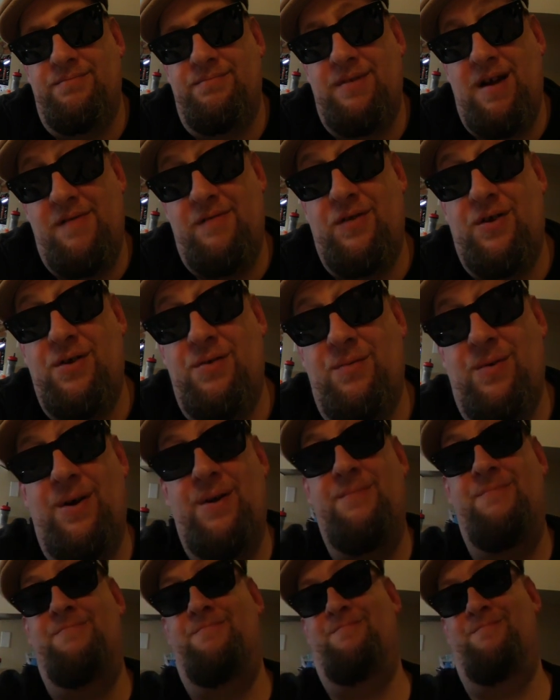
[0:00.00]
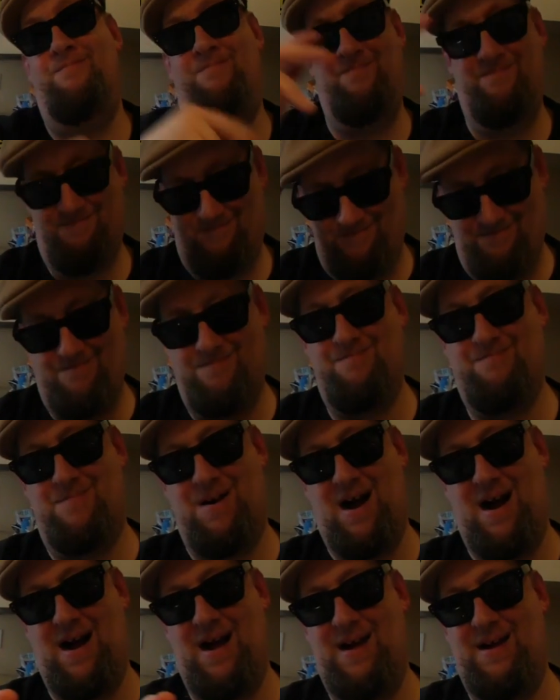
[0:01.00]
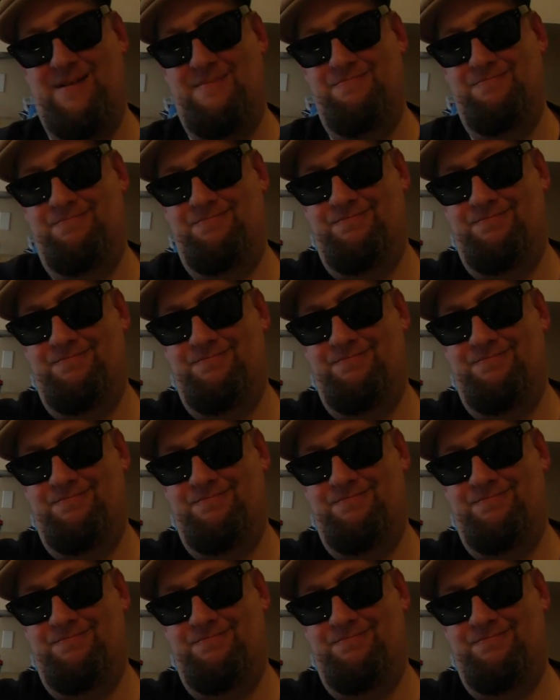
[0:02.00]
Have a good one. Bye.